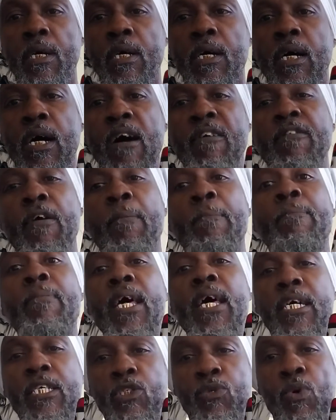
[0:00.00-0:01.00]
Have a
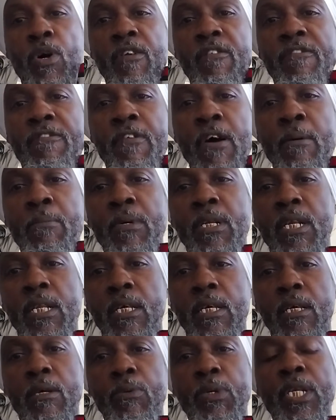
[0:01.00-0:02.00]
blessed one,
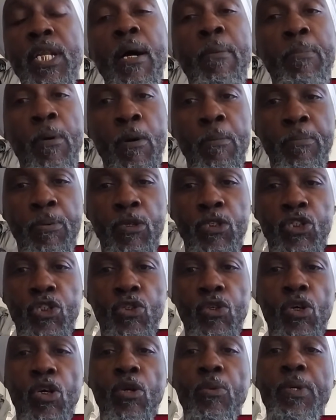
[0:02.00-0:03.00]
family. We're on
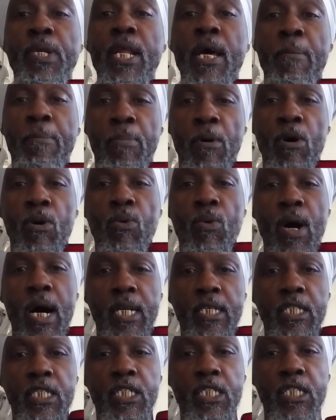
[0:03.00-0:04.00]
patrol, we're on
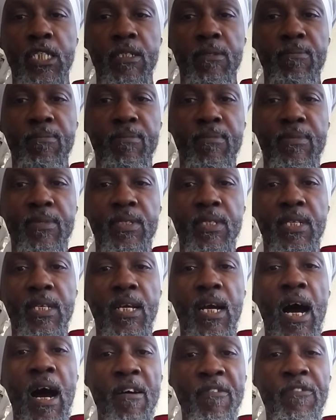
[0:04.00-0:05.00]
watch.
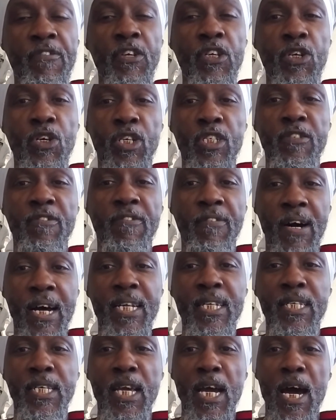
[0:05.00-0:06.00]
Africa's
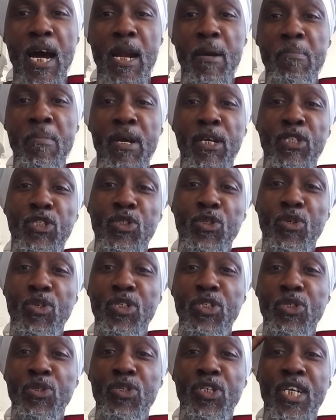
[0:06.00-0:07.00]
vanguard. Make sure
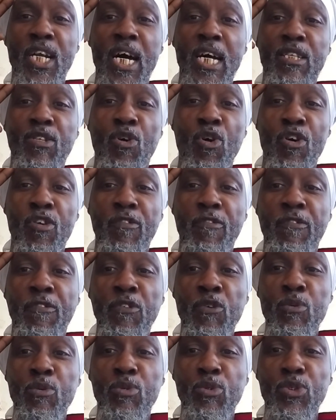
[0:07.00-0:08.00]
you're not
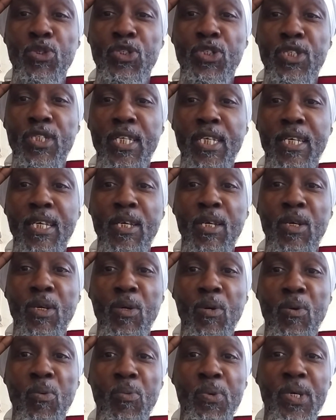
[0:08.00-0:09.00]
confused
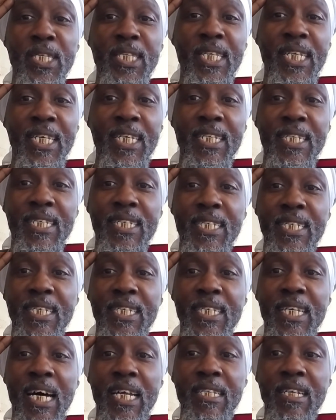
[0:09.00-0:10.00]
within
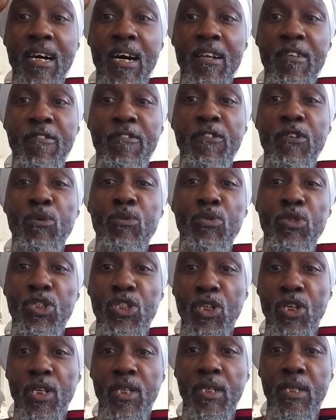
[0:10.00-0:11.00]
that
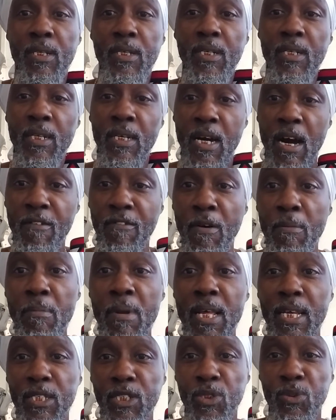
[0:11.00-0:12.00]
confusion. Have a
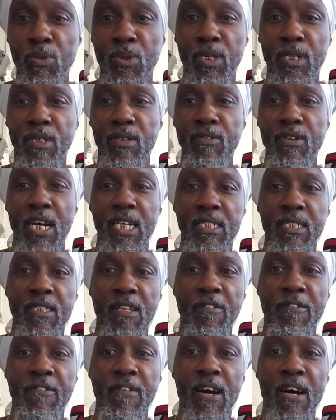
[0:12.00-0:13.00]
blessed one.
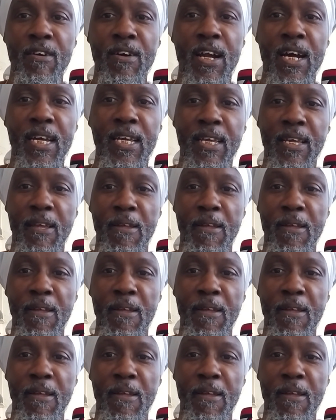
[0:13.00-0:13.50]
Rastafari.